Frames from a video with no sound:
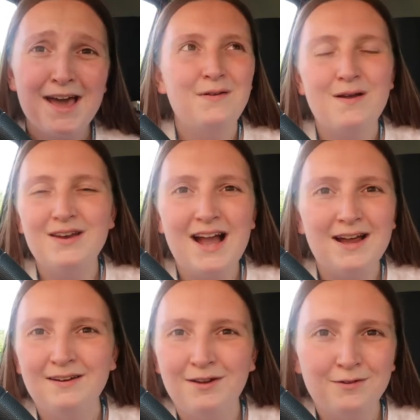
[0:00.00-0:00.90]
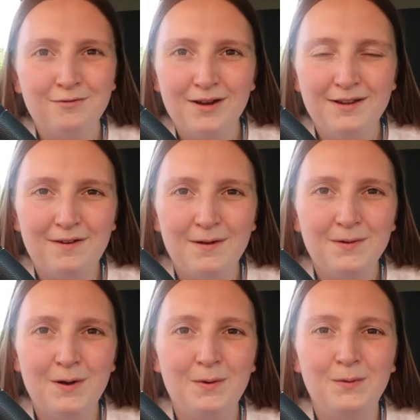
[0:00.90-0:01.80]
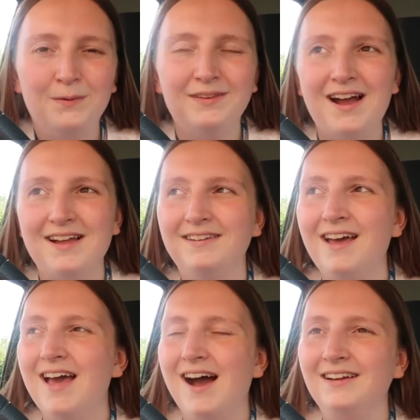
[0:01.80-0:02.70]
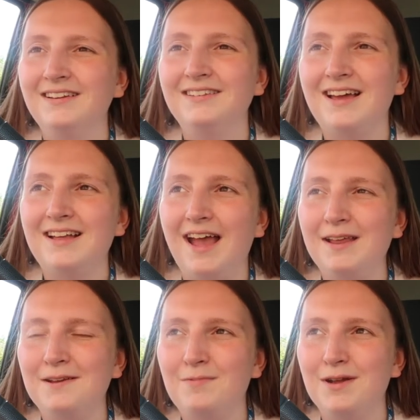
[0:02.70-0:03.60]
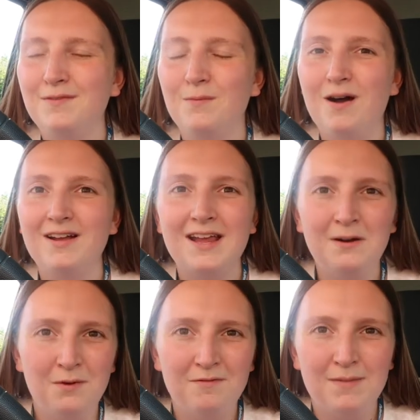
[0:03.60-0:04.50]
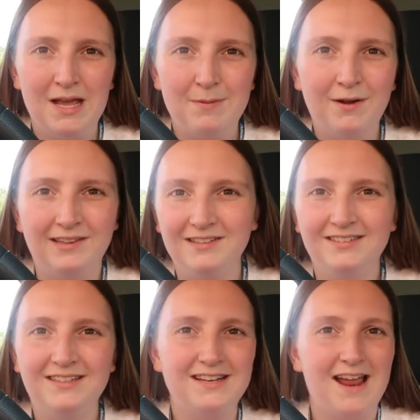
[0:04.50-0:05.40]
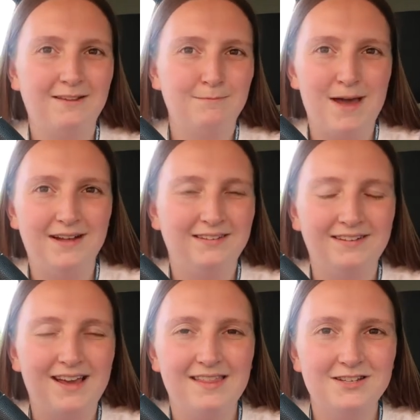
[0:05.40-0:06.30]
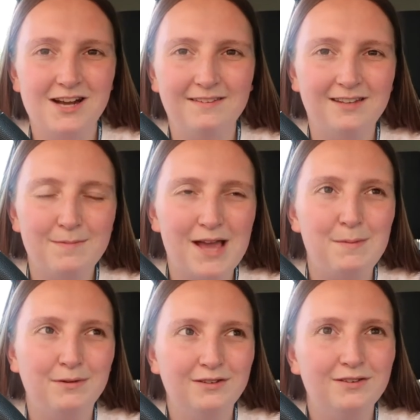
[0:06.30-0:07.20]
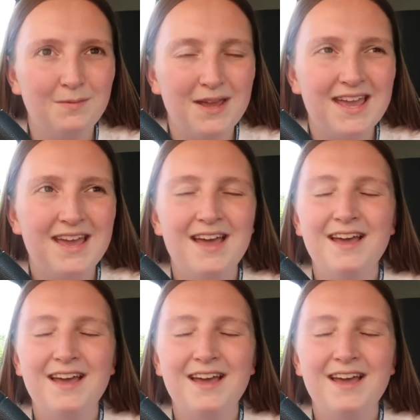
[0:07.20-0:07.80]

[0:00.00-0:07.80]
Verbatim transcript: We only had like three phone calls, and I didn't take any of my other work in with me because I just didn't expect to get the chance to be able to do it.